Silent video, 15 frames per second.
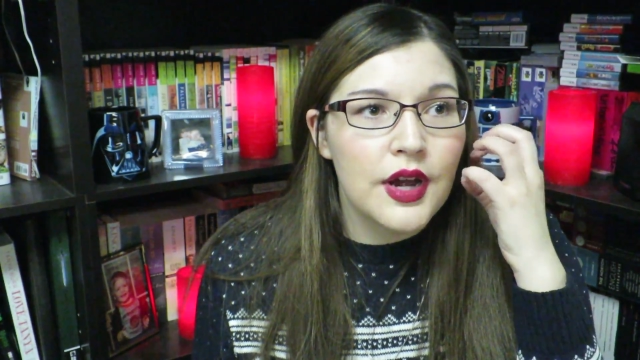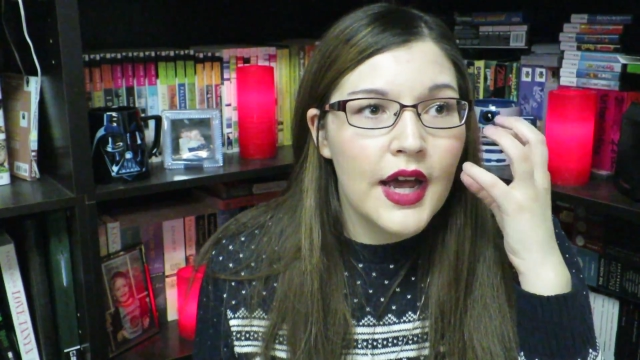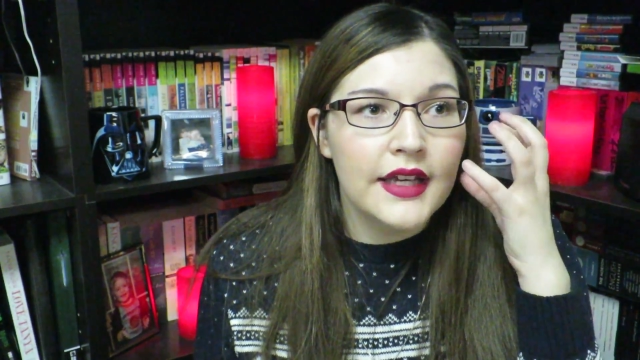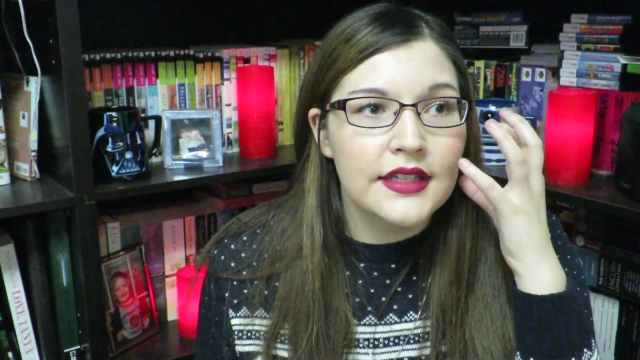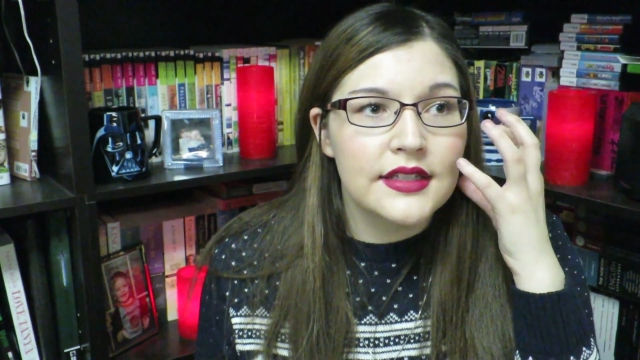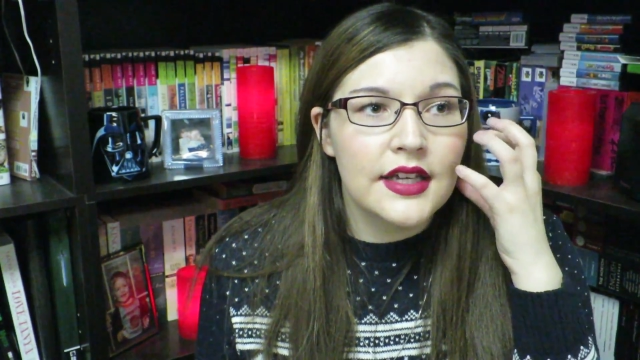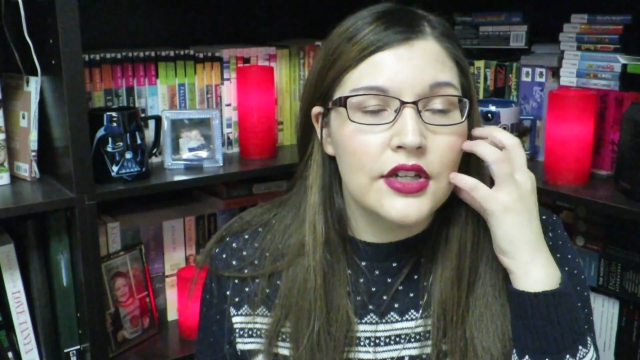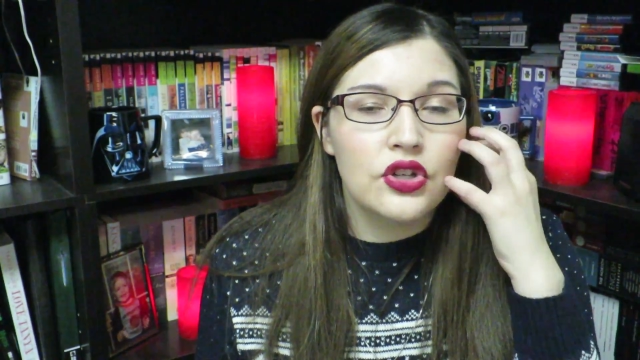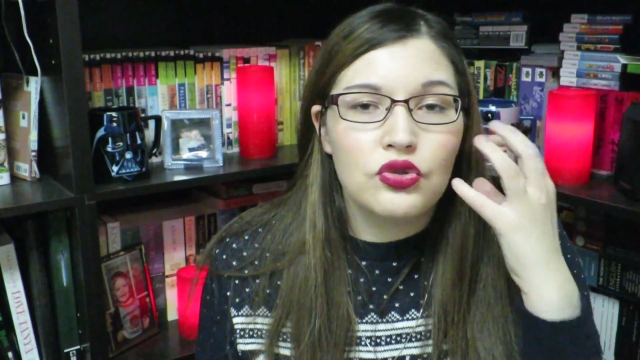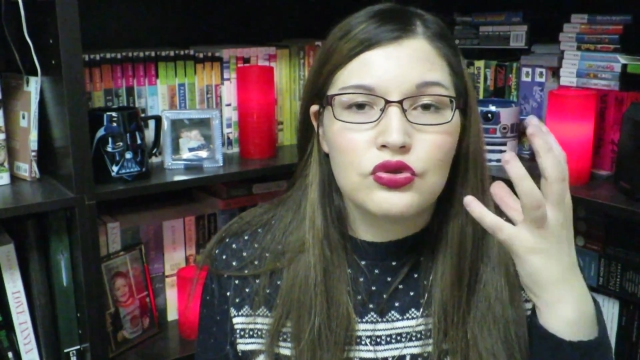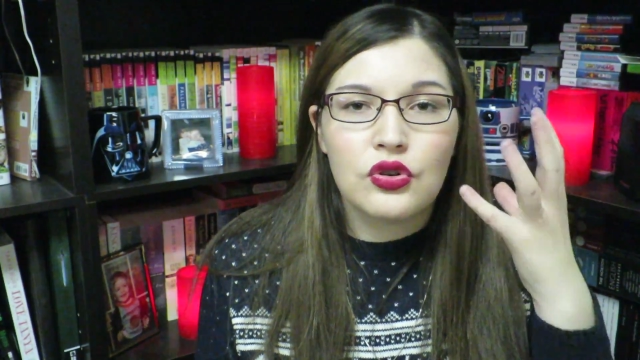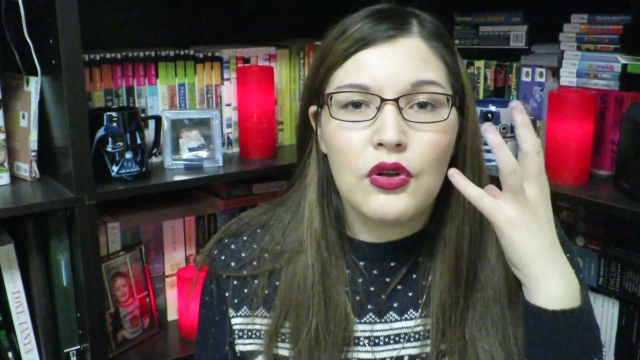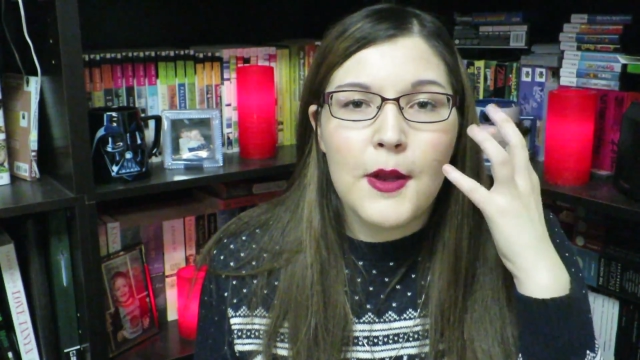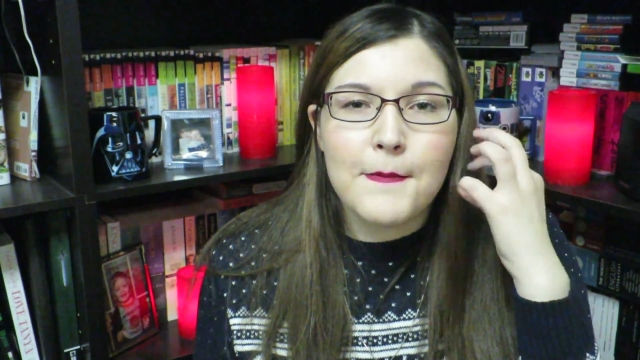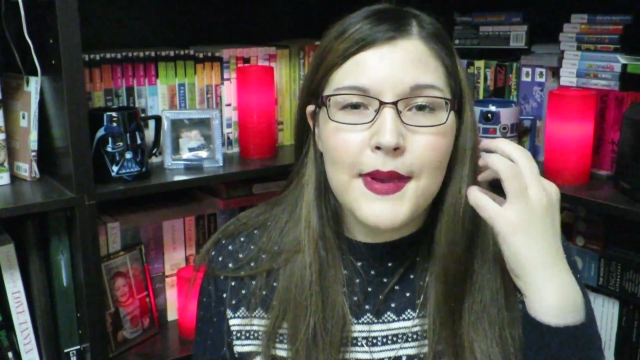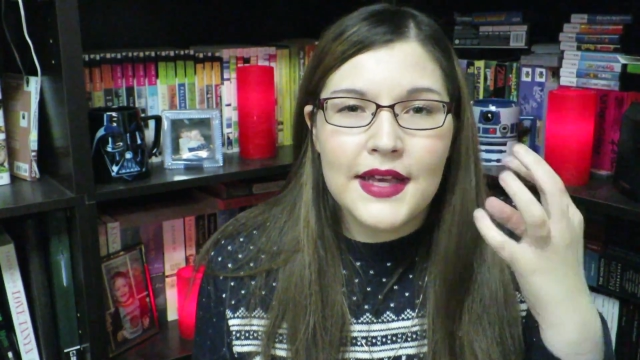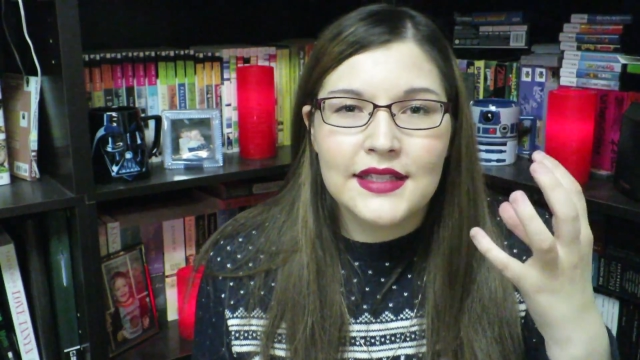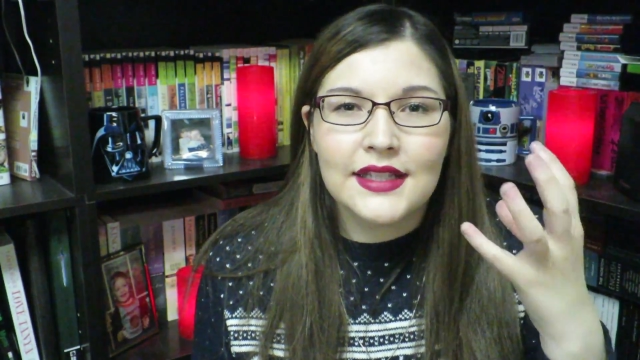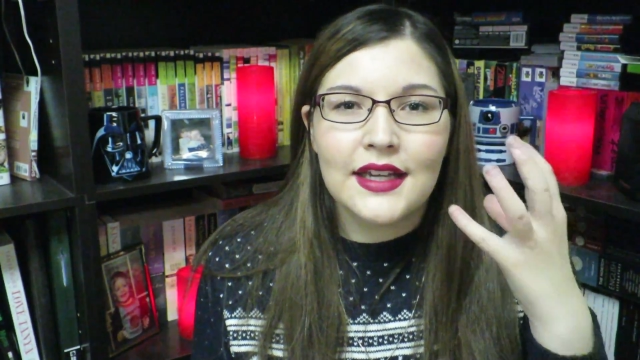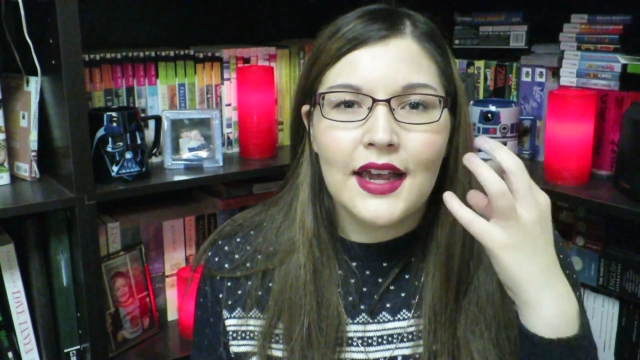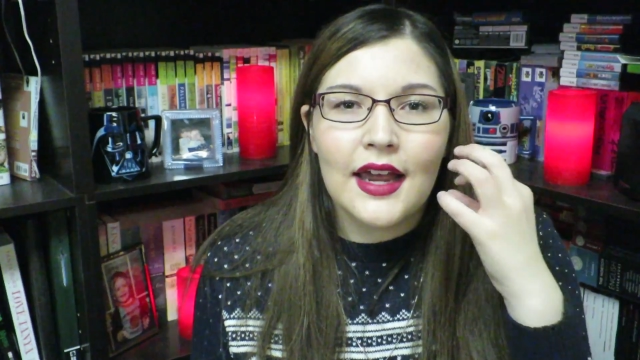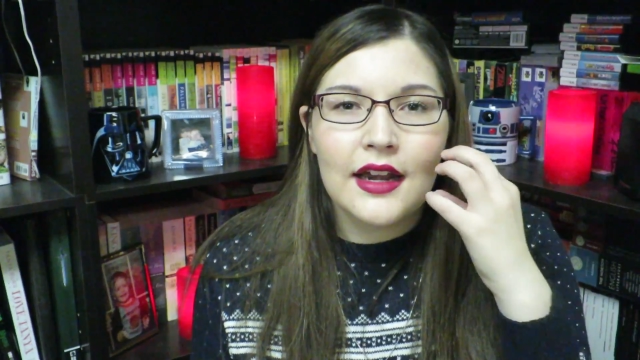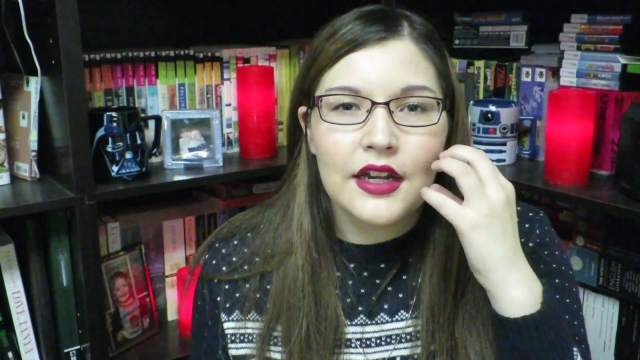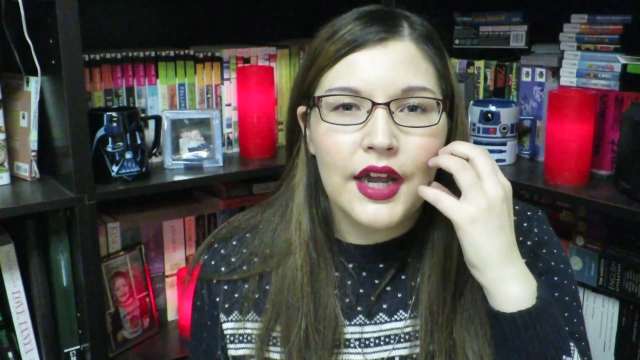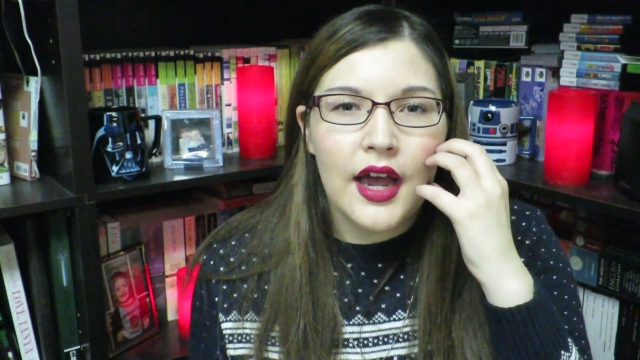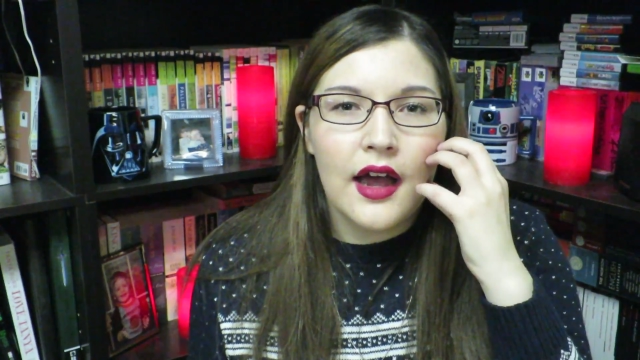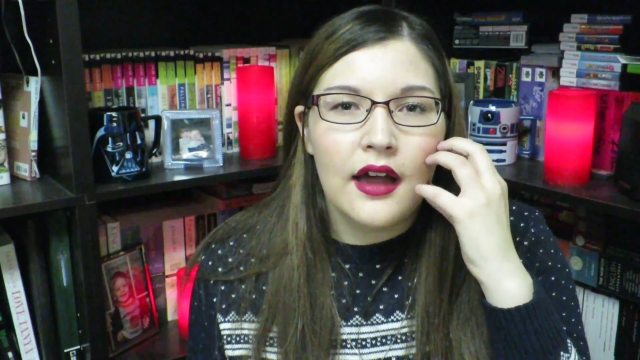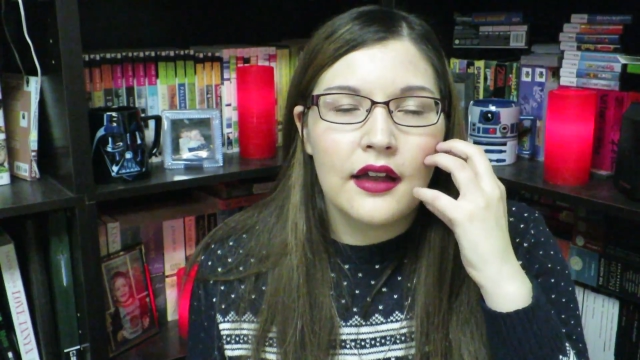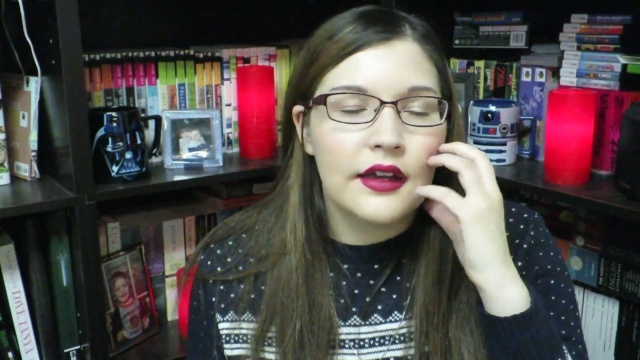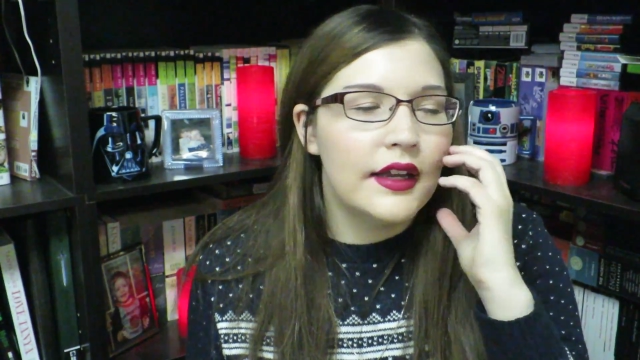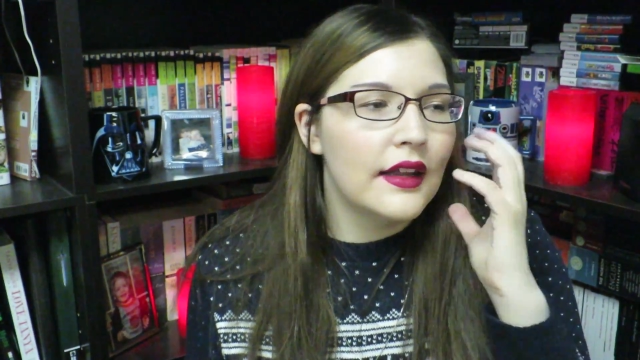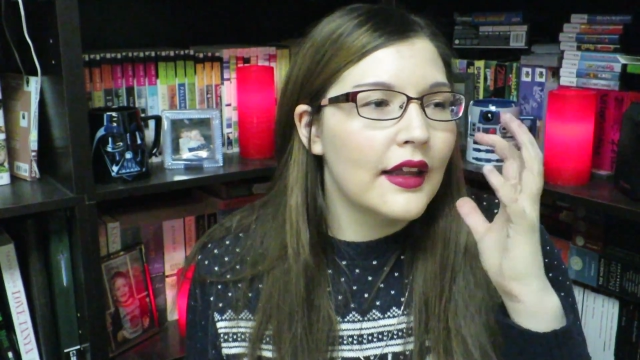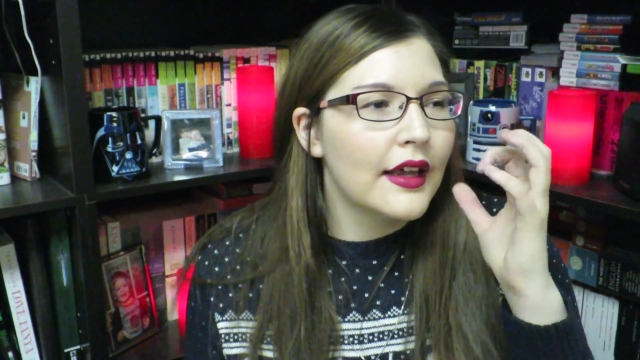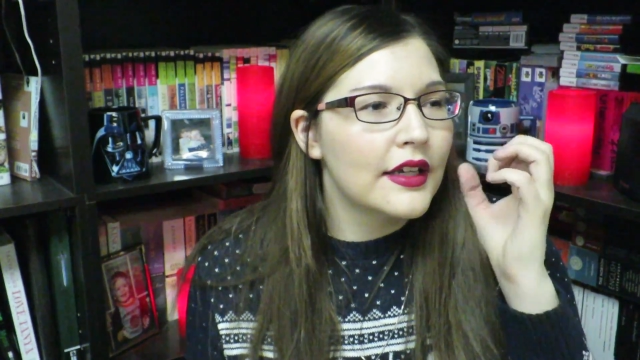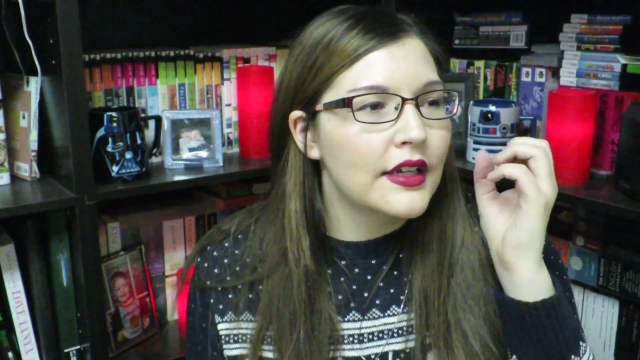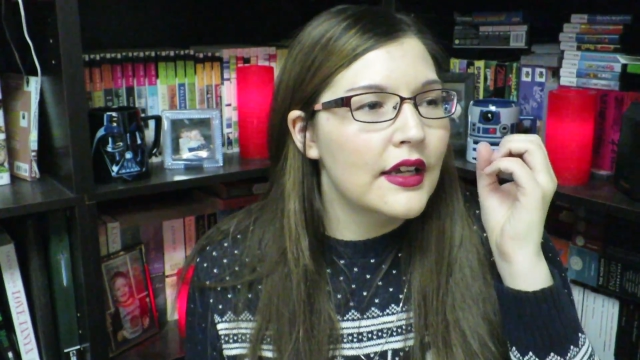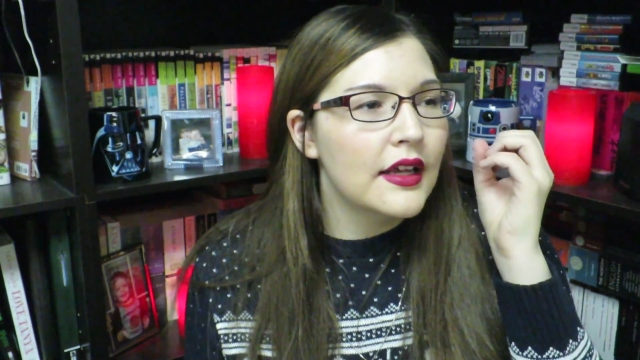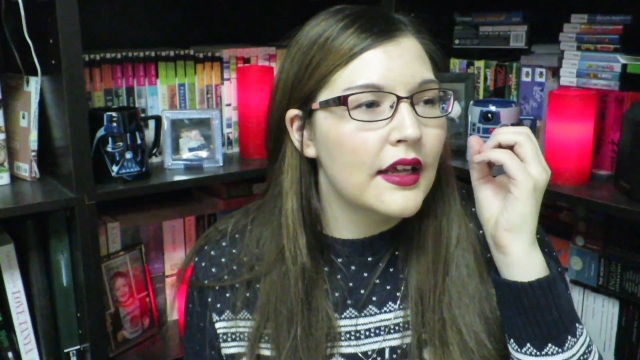nice and neutral and basic, and it